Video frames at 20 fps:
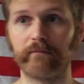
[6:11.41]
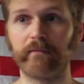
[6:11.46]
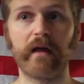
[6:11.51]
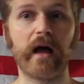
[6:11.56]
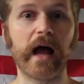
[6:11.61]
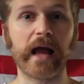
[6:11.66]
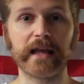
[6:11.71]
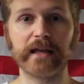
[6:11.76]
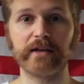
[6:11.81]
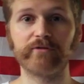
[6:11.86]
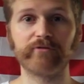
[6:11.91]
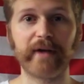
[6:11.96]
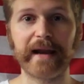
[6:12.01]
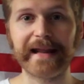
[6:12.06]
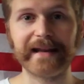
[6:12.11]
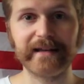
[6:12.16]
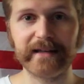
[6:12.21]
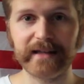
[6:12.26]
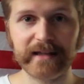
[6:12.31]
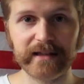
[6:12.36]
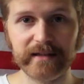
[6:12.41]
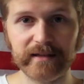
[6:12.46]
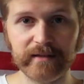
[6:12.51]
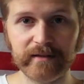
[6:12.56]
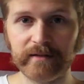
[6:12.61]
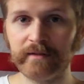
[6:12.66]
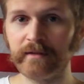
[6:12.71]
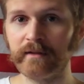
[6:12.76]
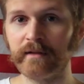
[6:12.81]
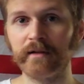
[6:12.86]
Ayn
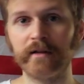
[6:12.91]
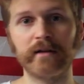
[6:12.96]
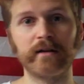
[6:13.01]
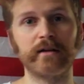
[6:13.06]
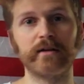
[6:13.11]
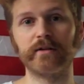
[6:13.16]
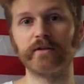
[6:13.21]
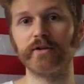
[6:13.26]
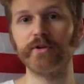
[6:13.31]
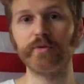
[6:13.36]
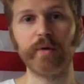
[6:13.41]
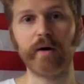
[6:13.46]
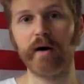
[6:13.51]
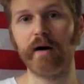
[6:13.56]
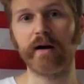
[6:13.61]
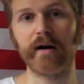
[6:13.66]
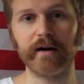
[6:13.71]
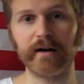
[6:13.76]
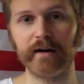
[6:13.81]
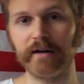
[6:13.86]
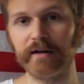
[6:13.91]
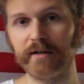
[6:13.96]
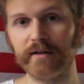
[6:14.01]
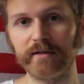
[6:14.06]
Randian you are,